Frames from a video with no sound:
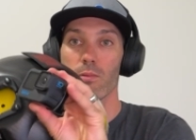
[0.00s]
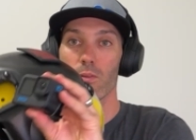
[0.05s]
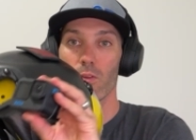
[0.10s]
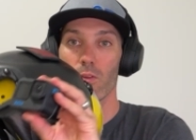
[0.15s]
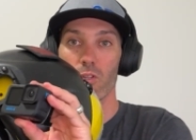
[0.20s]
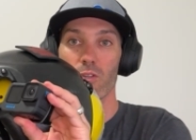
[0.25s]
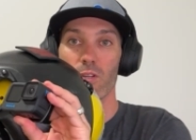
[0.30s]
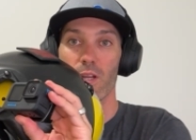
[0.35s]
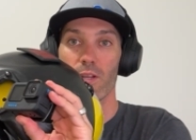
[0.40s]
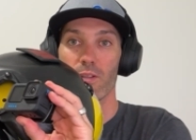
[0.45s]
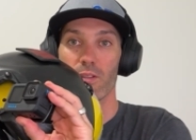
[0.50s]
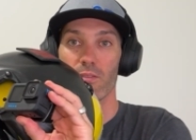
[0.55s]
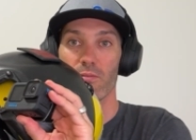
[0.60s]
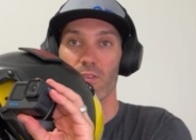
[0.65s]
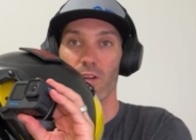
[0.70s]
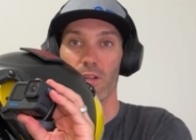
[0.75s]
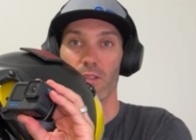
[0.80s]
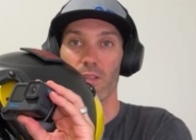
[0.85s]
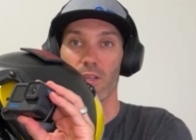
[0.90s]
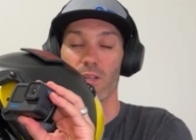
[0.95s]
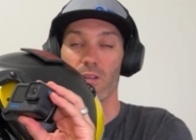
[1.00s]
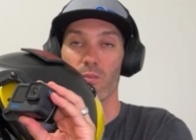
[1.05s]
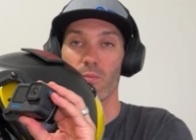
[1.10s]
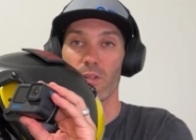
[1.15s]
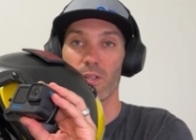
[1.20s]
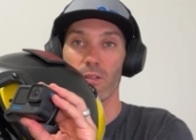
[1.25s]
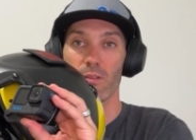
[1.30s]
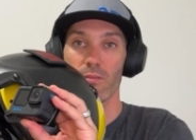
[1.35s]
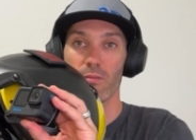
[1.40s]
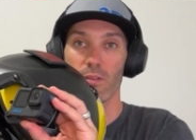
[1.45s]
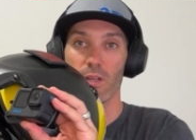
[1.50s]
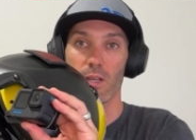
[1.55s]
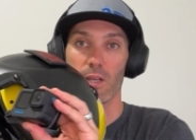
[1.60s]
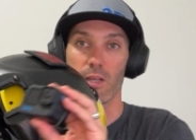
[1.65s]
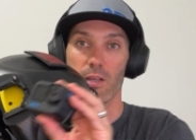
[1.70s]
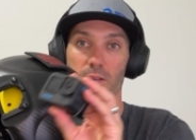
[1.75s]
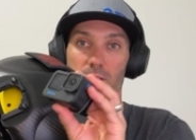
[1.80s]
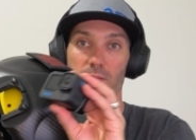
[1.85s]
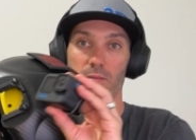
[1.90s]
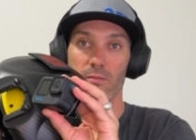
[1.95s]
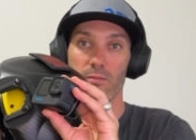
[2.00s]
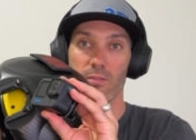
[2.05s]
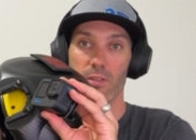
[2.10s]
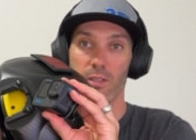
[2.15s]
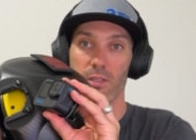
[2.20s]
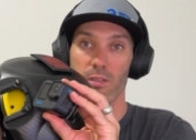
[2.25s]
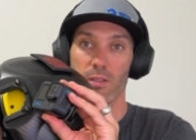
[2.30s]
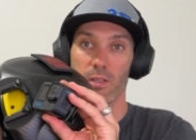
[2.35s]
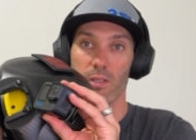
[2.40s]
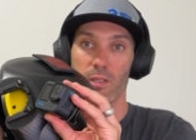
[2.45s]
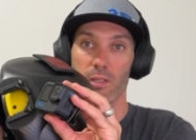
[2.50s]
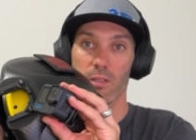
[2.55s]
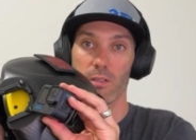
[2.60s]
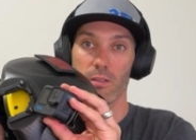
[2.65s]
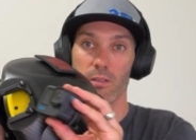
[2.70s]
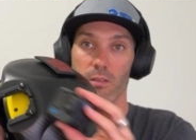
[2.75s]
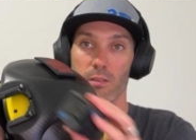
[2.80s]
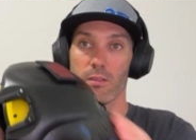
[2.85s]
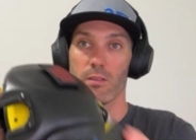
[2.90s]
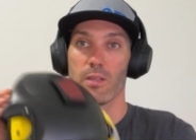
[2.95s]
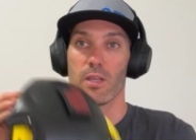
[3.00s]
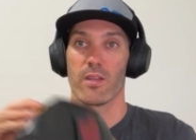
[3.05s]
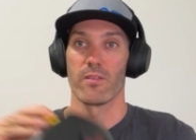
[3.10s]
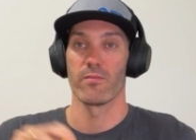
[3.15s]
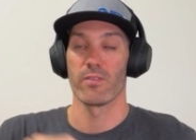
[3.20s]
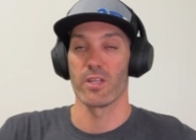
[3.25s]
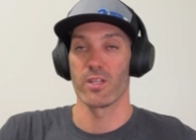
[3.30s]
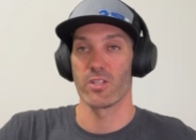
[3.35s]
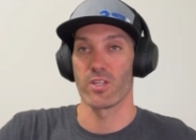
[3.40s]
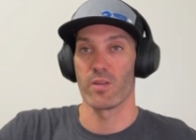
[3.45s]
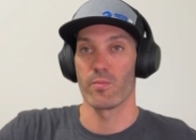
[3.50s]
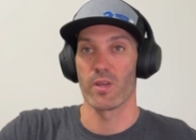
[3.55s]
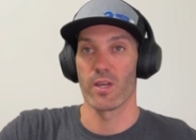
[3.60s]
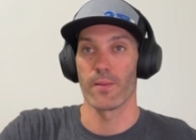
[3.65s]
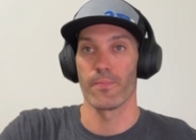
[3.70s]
straight to the front of the helmet via the NVG mount.